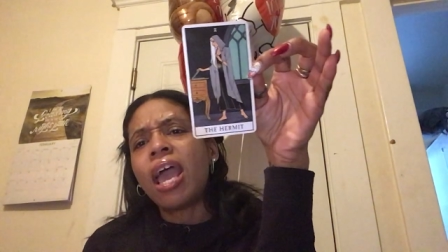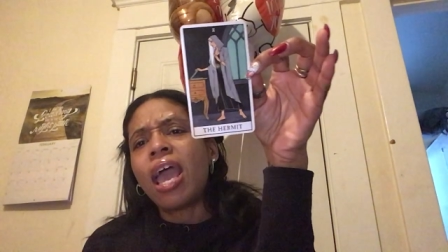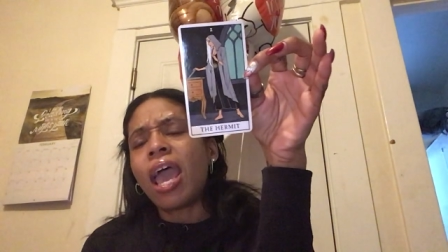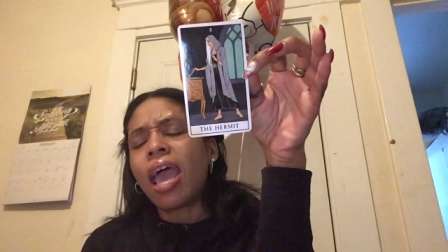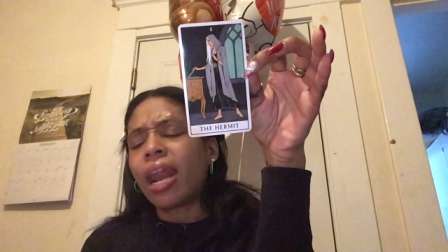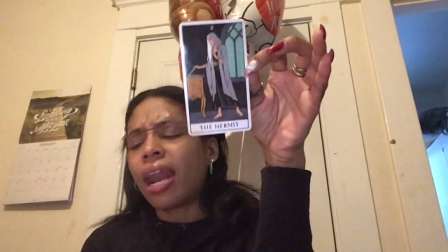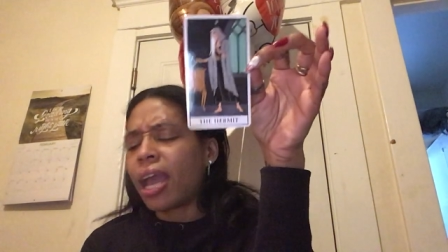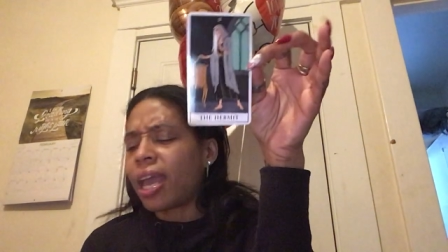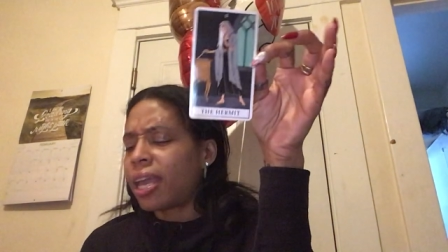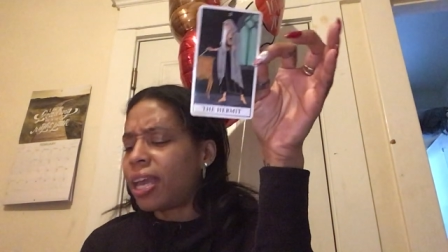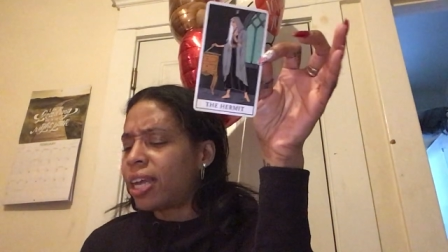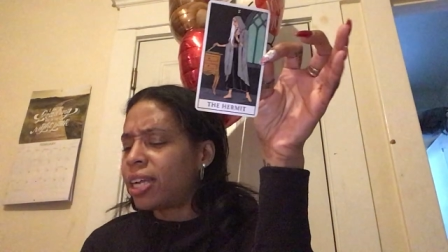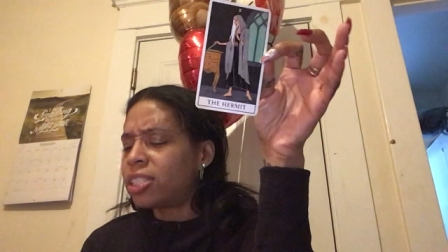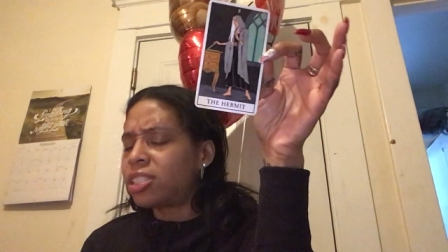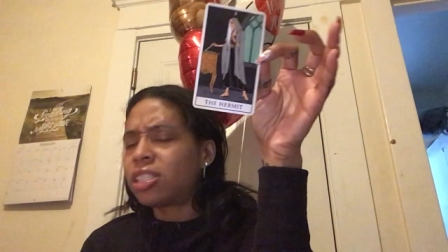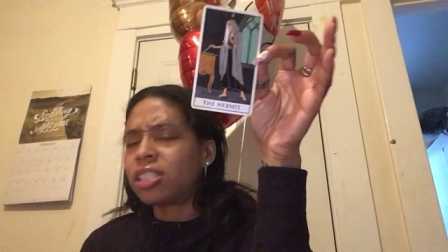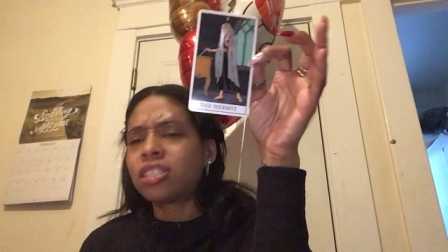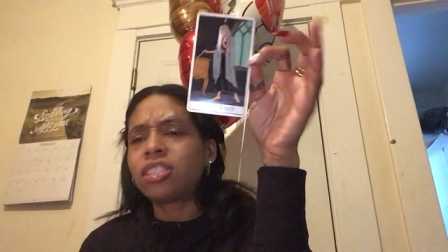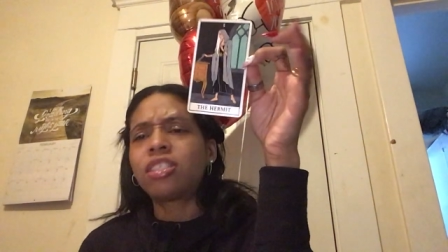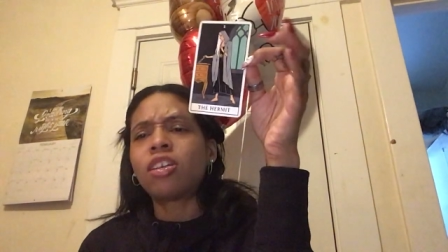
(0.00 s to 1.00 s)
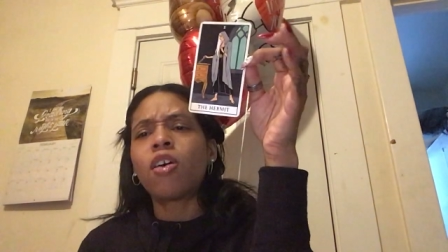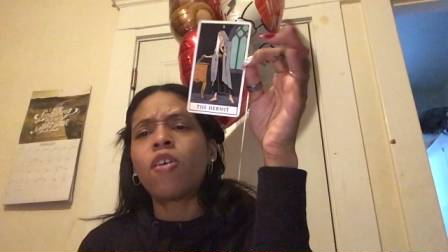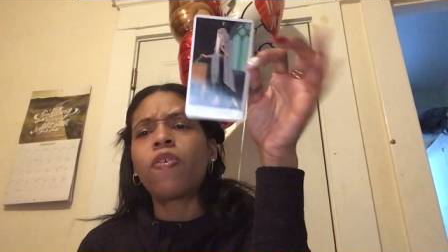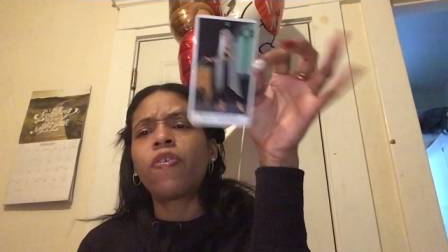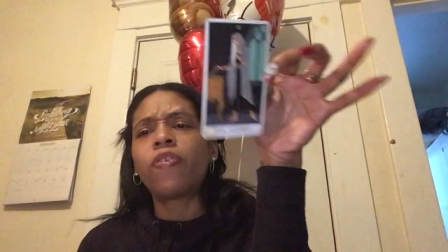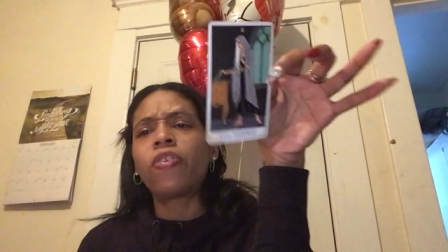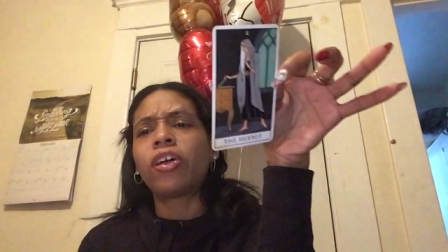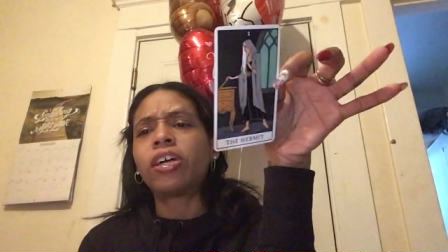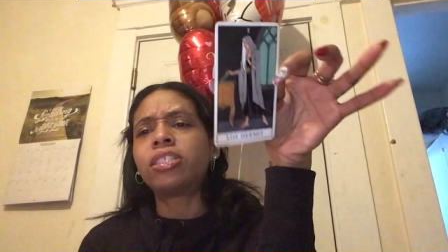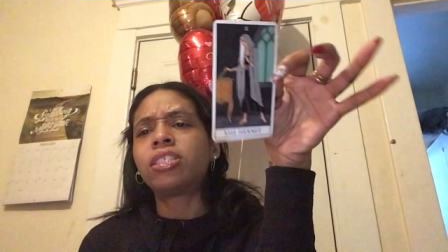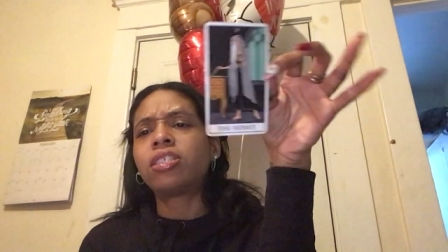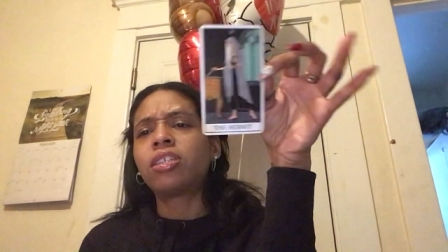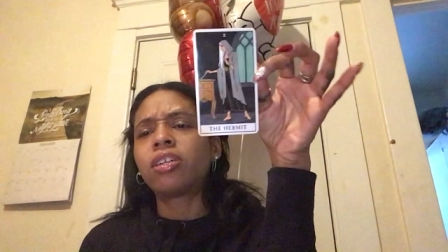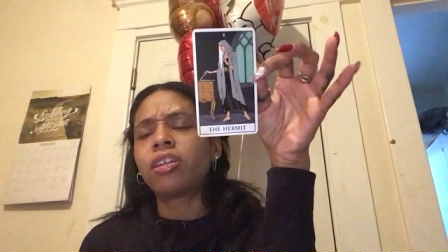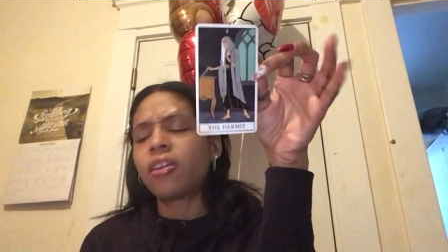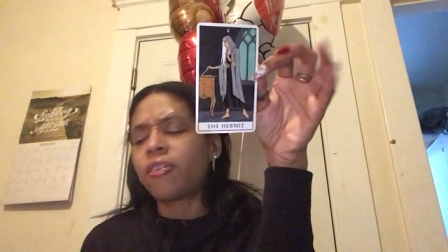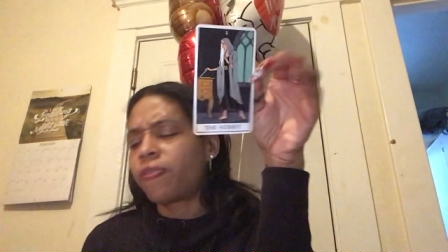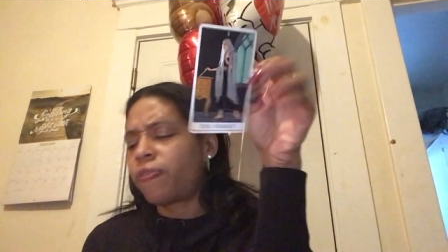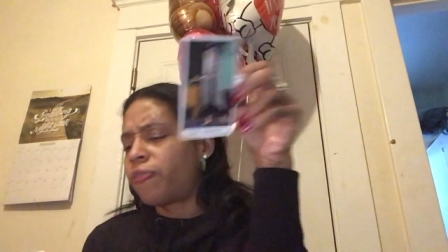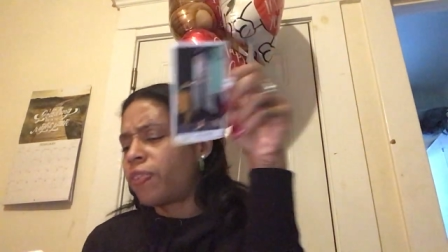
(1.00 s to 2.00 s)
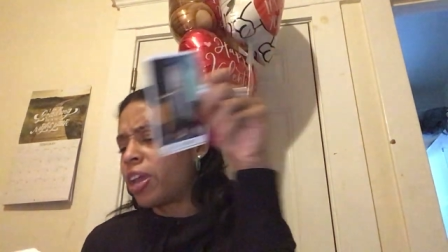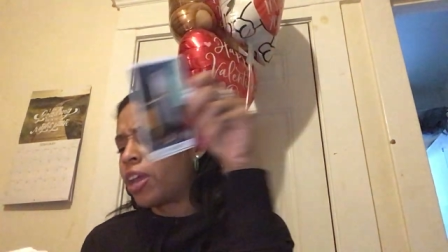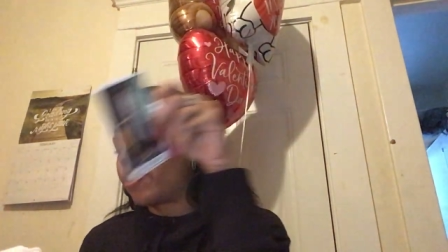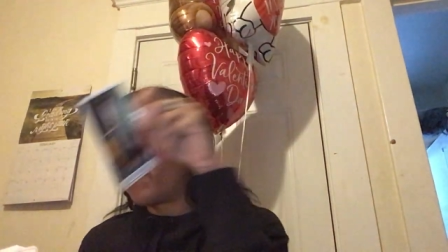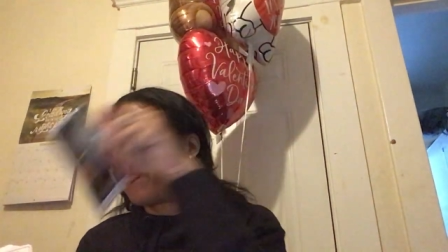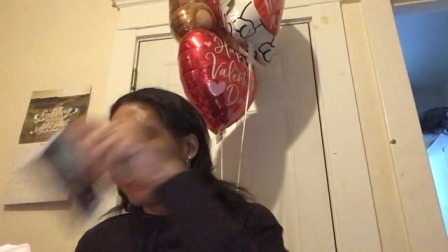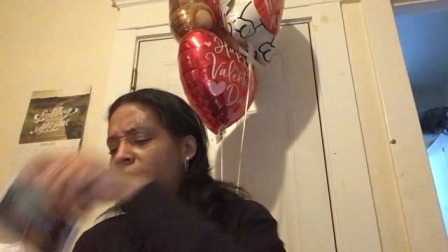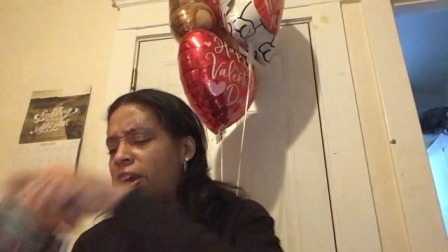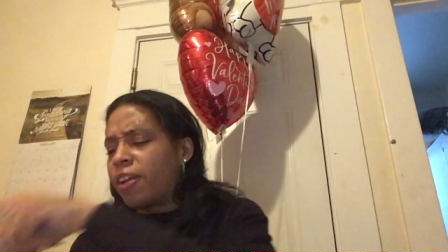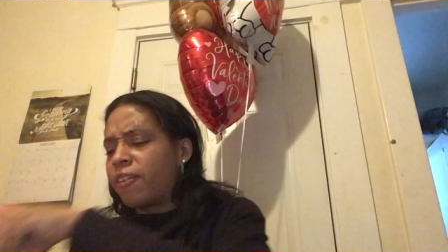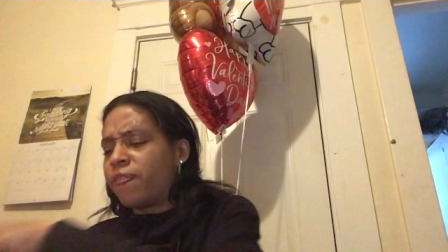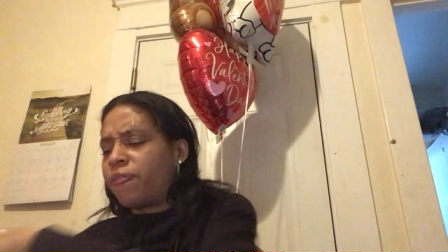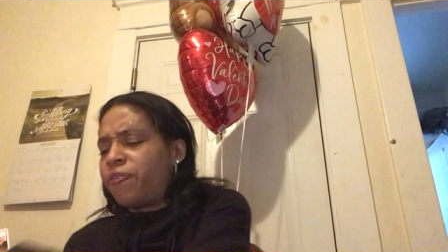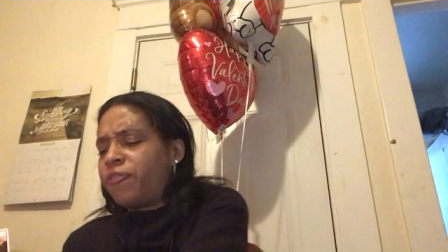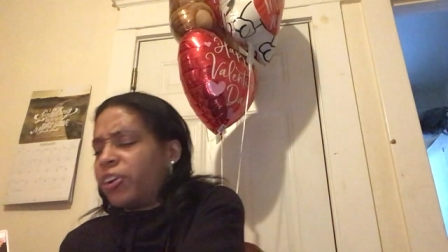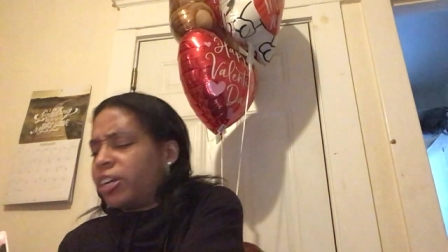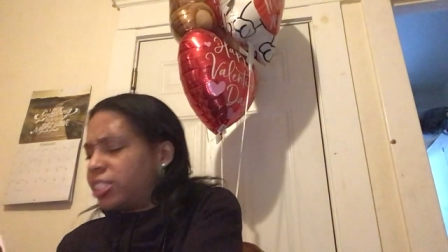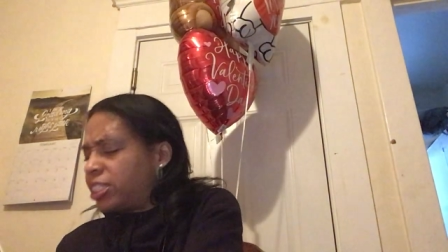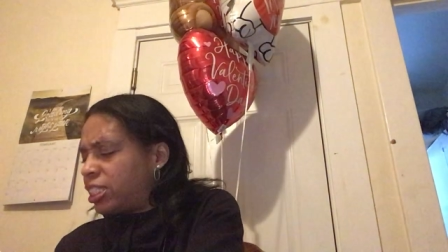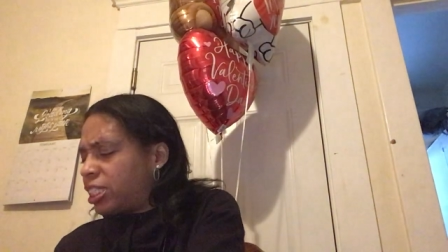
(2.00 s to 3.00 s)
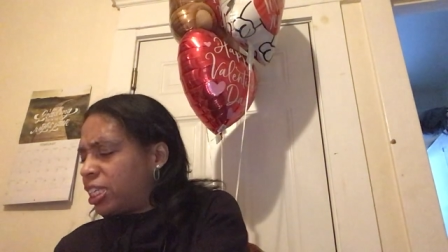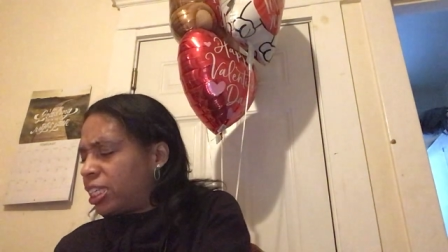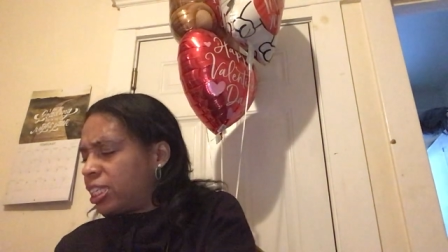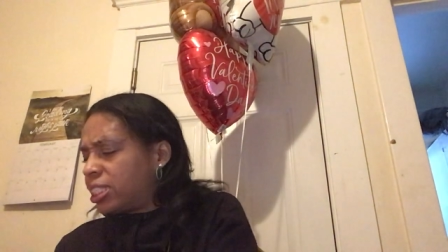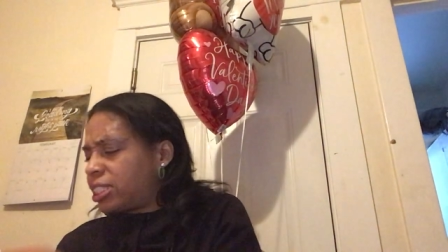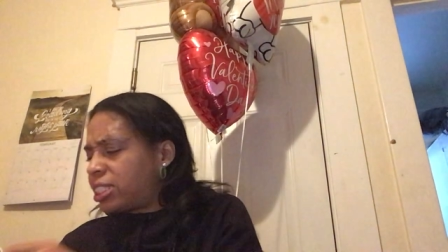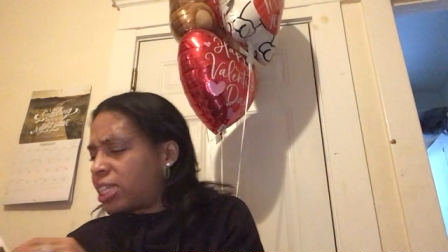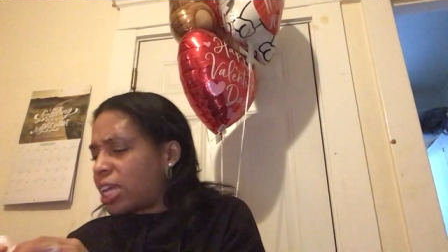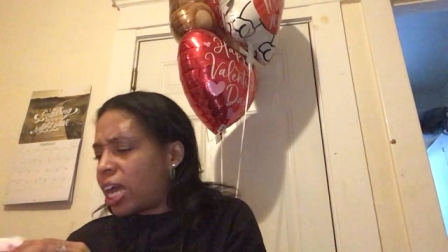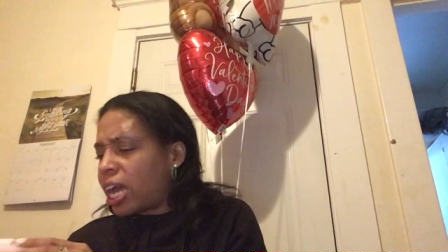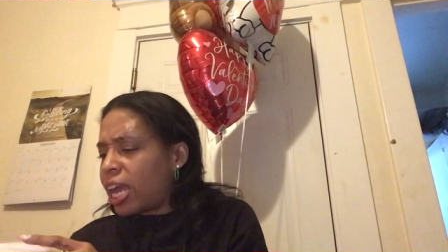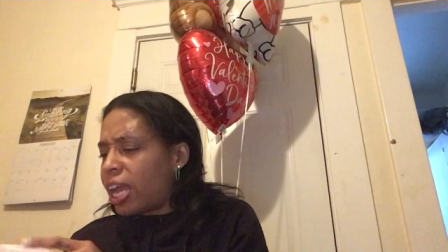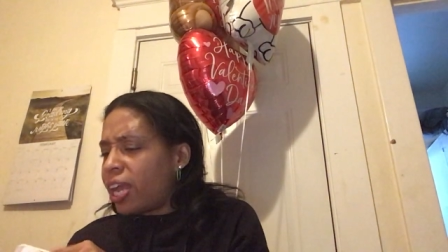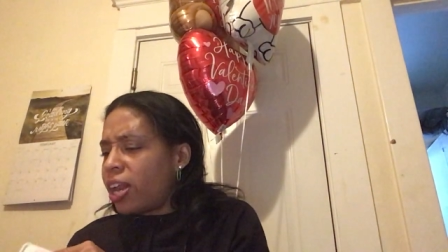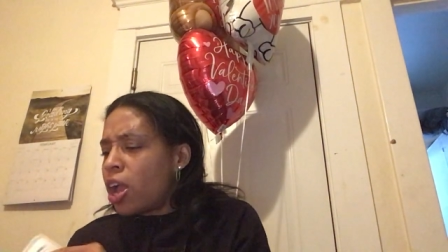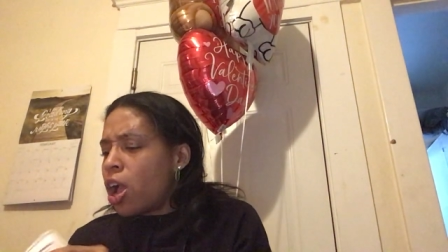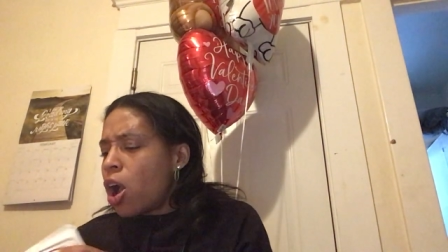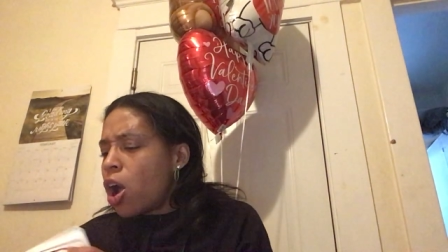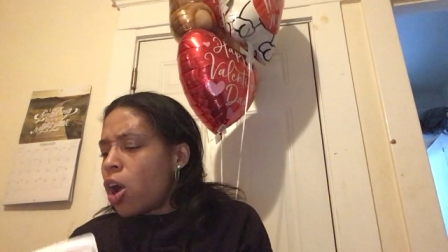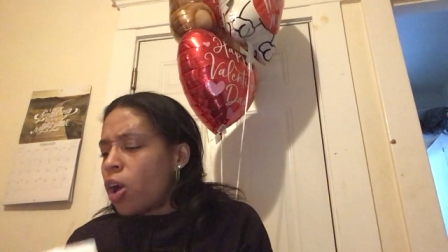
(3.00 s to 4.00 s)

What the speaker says: and I get just so flustered and fuzzy inside.